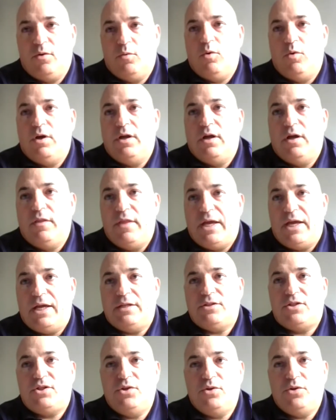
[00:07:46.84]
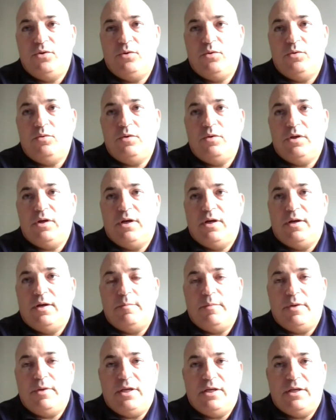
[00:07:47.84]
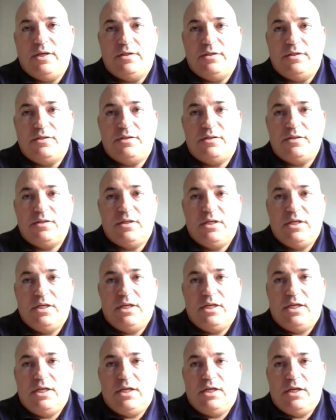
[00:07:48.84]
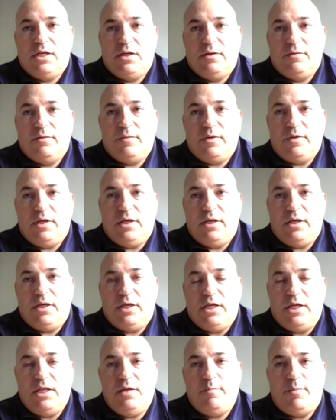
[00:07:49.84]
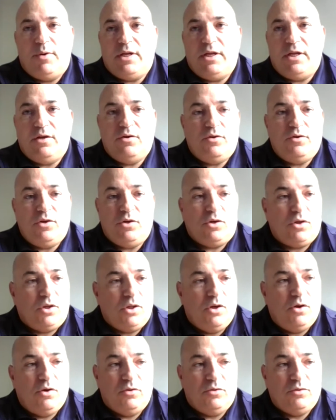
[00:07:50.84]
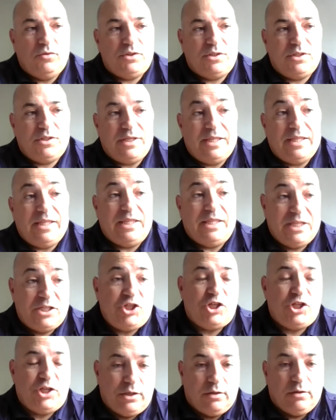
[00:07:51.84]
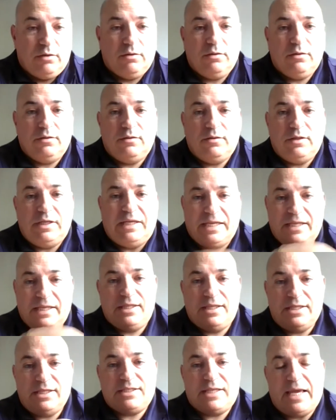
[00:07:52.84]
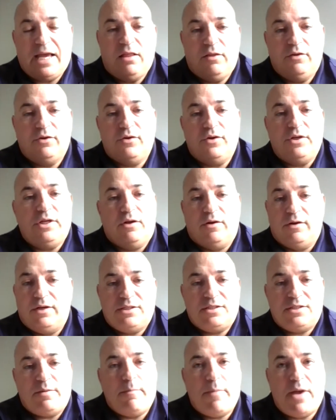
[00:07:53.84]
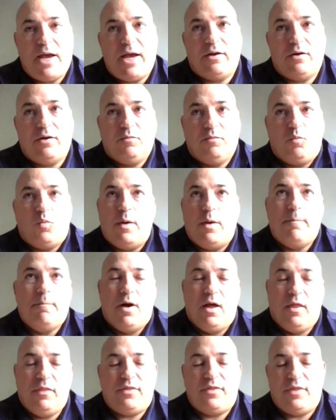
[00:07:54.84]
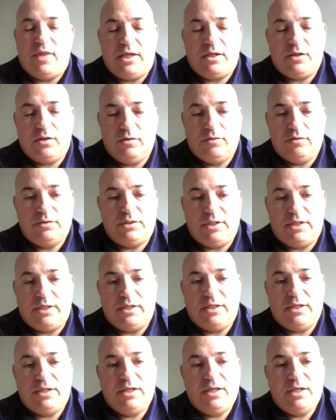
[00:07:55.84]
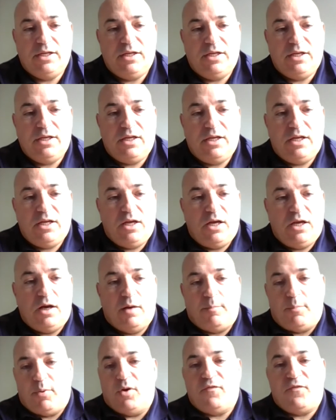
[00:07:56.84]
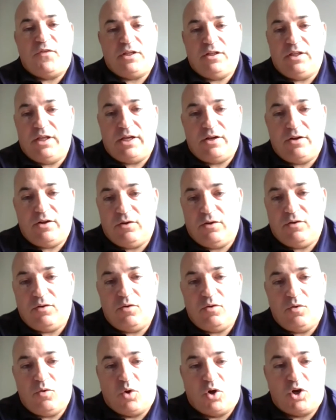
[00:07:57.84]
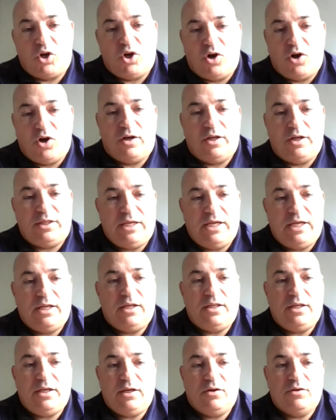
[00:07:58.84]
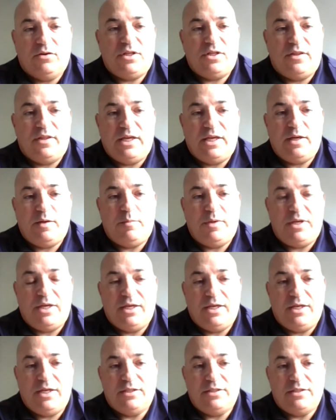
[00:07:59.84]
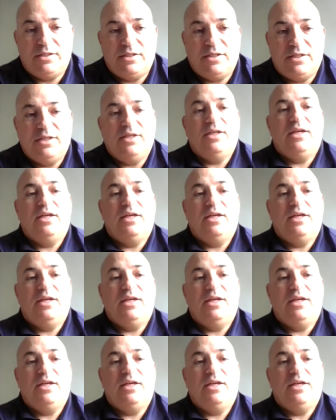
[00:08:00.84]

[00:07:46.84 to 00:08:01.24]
one on that too is anybody who you closed this year in this calendar year. It doesn't matter what month they closed it. A perfect letter or card at the end of the year to them is,